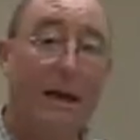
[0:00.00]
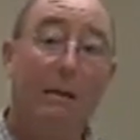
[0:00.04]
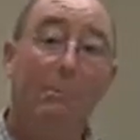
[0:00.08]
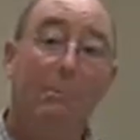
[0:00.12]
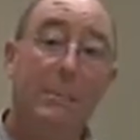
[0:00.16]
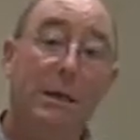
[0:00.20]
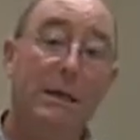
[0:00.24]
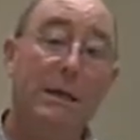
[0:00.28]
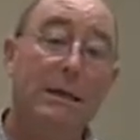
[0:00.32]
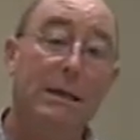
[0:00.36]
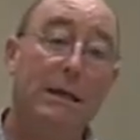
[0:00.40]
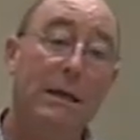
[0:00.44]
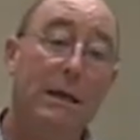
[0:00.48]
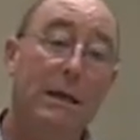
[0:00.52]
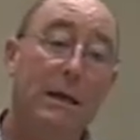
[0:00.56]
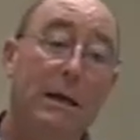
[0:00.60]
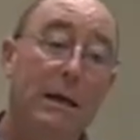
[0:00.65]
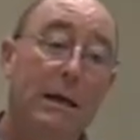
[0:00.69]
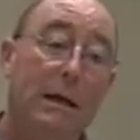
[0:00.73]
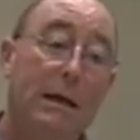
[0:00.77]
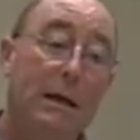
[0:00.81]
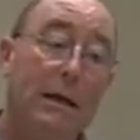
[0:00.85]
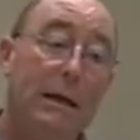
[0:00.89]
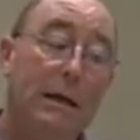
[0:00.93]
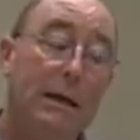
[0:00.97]
means
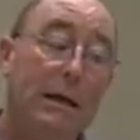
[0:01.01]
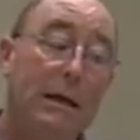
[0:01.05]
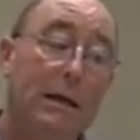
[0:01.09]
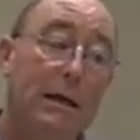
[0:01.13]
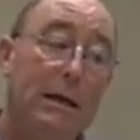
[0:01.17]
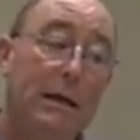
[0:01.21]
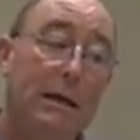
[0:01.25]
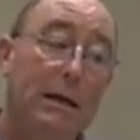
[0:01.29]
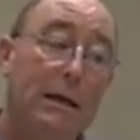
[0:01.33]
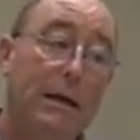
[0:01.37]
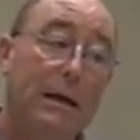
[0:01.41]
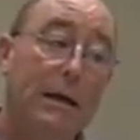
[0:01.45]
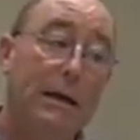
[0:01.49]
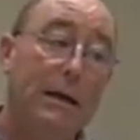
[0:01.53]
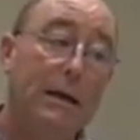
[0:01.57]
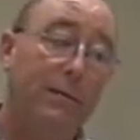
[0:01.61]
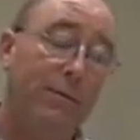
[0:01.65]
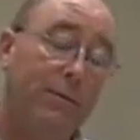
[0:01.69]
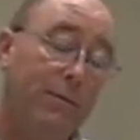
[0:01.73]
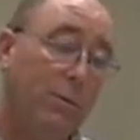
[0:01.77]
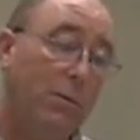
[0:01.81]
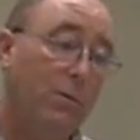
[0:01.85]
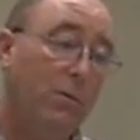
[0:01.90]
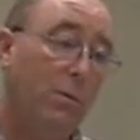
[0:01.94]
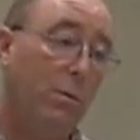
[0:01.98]

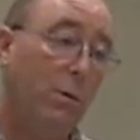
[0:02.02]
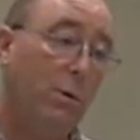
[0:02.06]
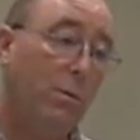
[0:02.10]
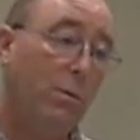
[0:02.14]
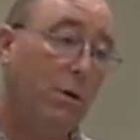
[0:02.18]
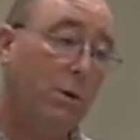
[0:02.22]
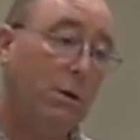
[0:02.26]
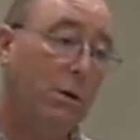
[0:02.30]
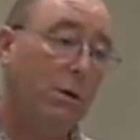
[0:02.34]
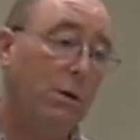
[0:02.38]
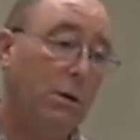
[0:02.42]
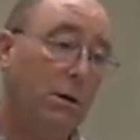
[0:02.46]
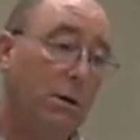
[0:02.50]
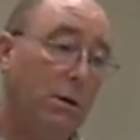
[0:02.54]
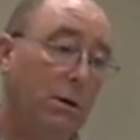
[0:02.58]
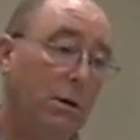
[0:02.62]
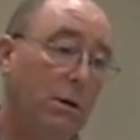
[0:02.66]
if we want to